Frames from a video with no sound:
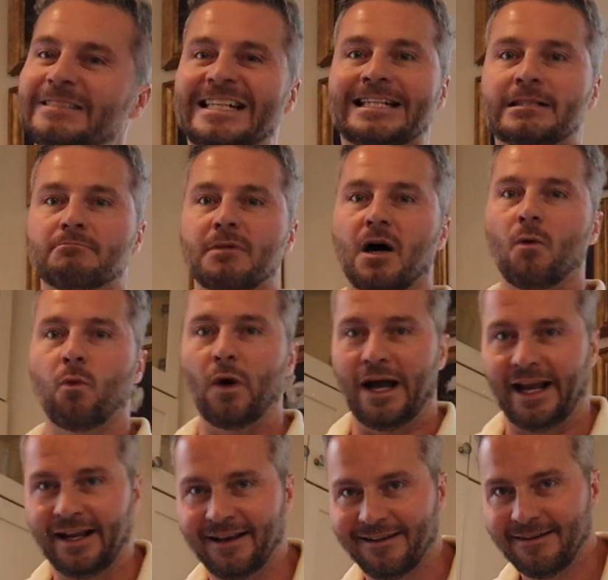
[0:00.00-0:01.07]
out of my
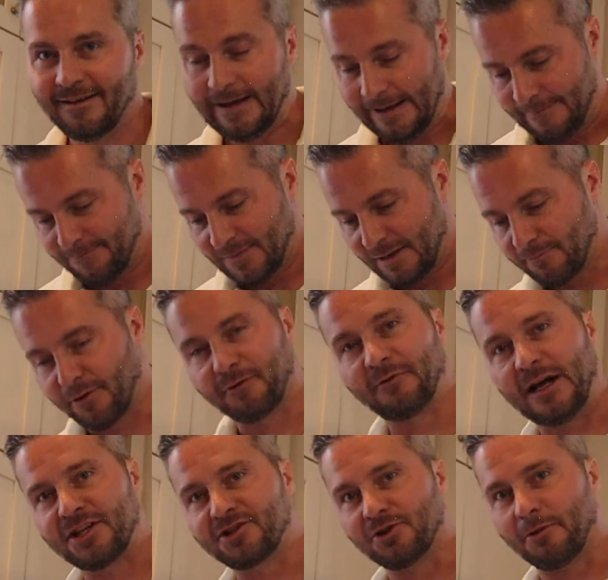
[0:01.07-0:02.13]
way.
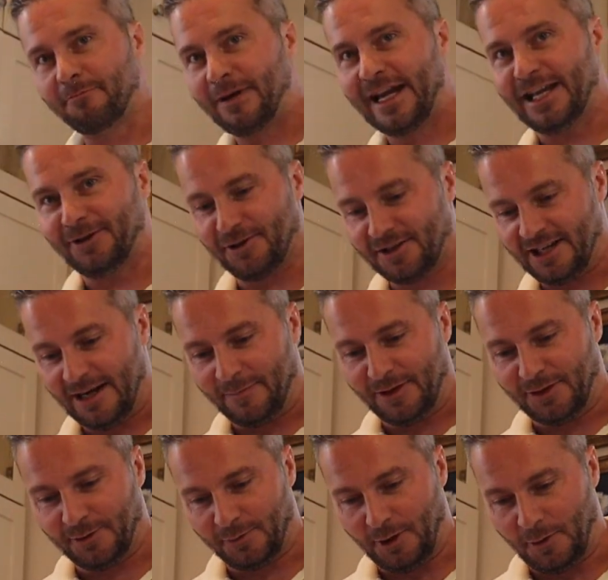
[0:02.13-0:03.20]
Professional painter
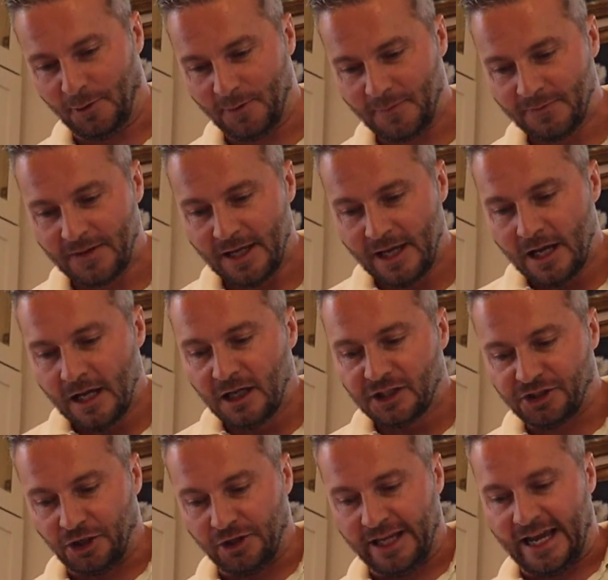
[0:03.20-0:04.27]
coming through.
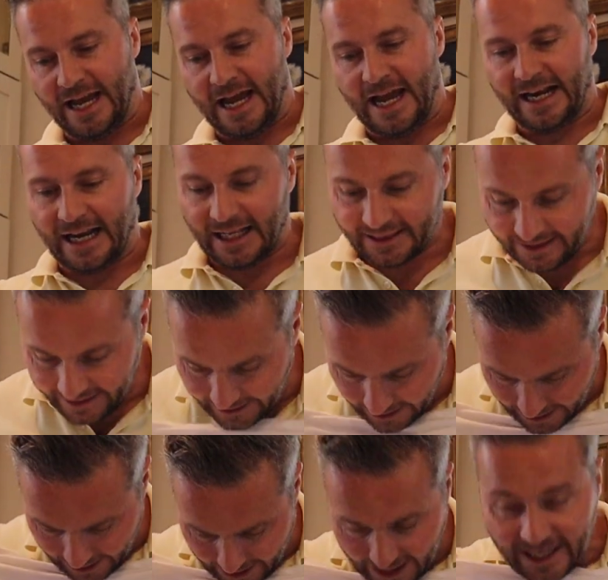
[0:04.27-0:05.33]
So yeah, I got
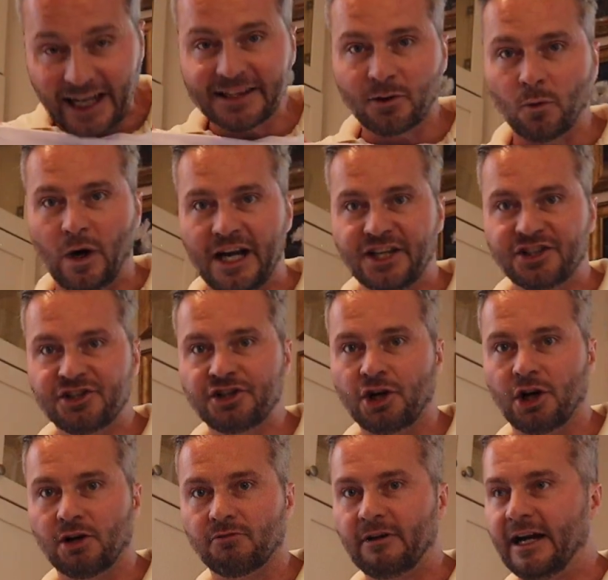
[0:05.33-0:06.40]
the white
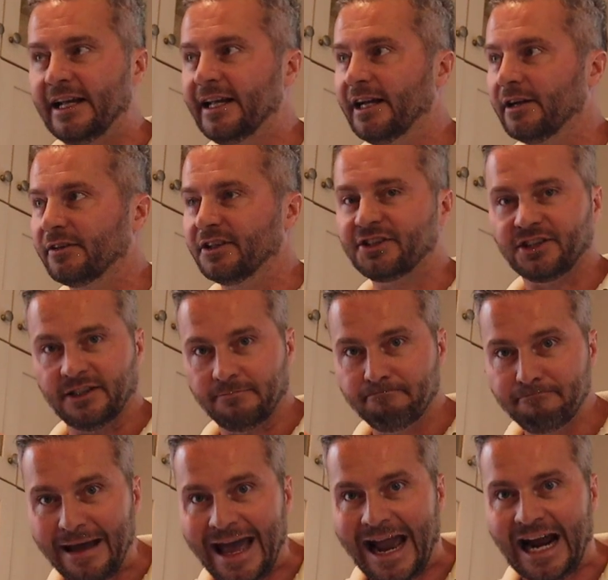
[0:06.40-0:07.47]
shirt right here that's gonna
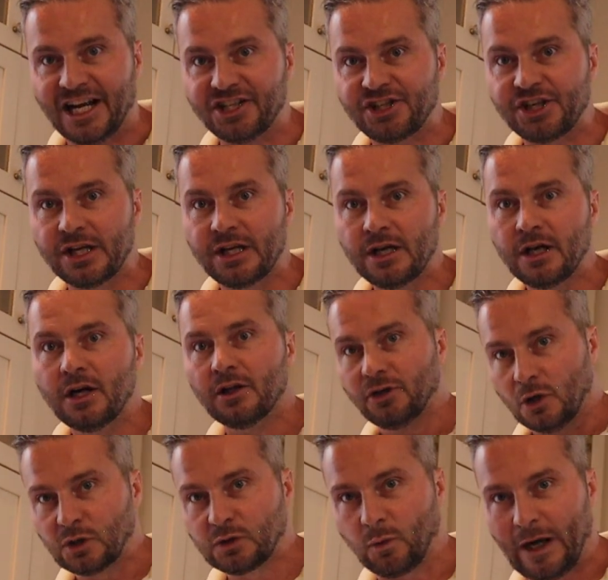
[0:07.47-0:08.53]
match
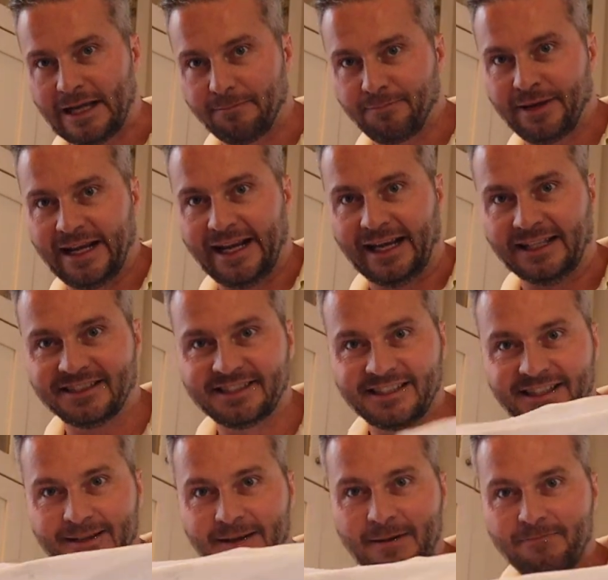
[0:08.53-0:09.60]
those white pants.
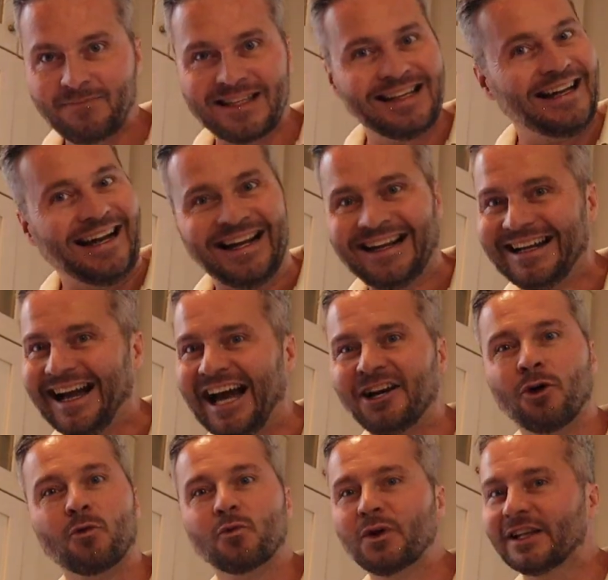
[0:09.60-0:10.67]
I
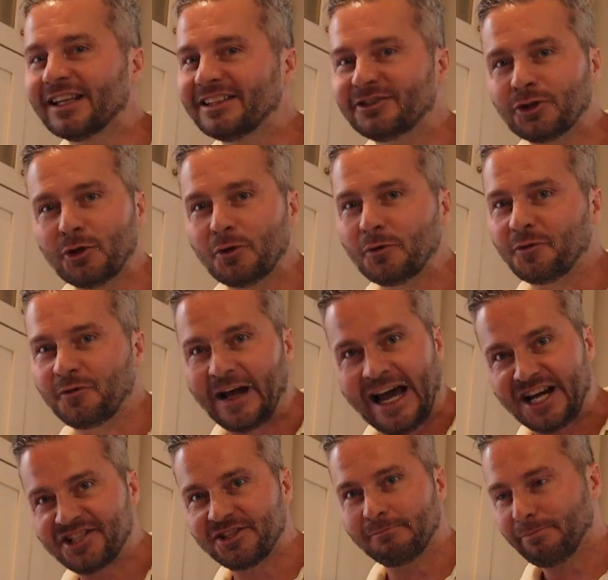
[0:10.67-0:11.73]
don't really do
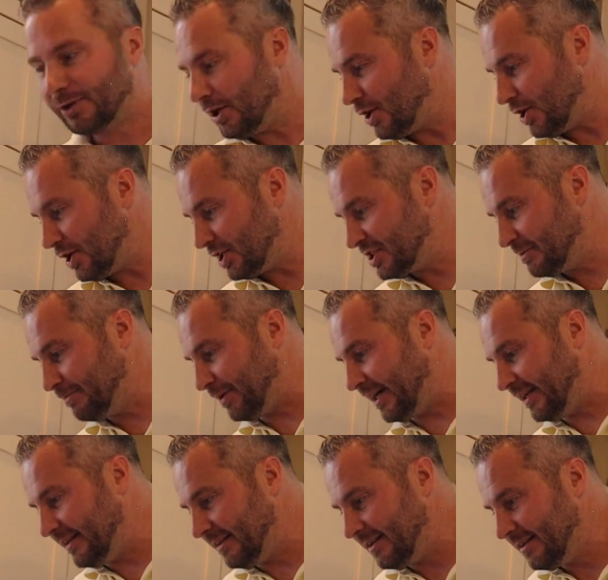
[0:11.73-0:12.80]
fashion blogs,
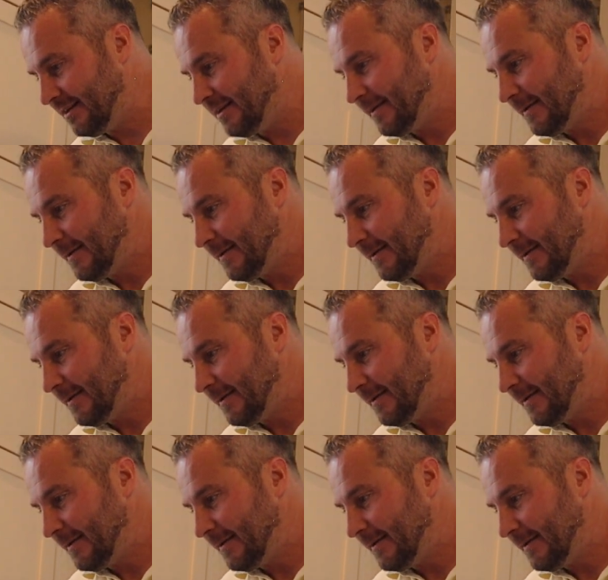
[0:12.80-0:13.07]
but